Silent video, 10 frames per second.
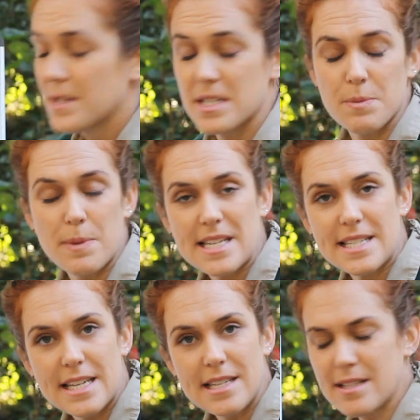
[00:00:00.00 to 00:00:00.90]

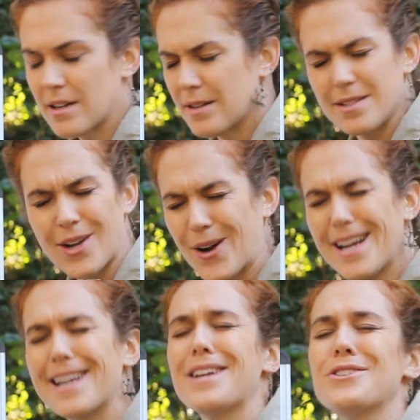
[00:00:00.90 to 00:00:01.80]
species,
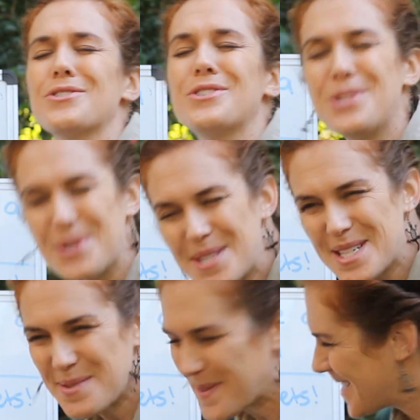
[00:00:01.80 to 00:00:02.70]
an introduced
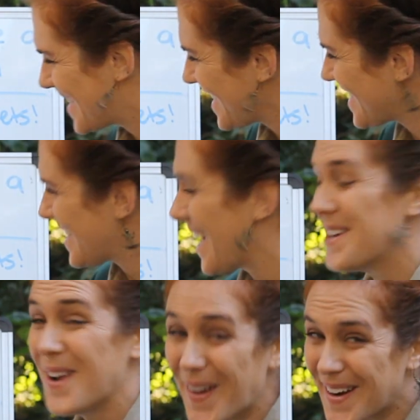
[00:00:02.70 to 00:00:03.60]
species, a
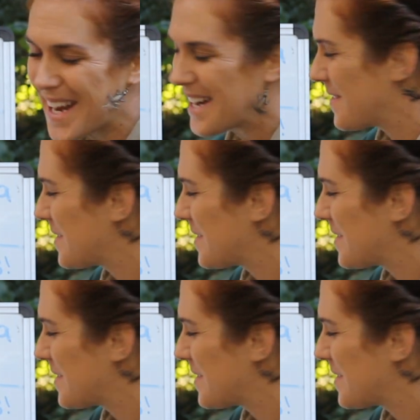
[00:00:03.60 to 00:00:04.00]
not native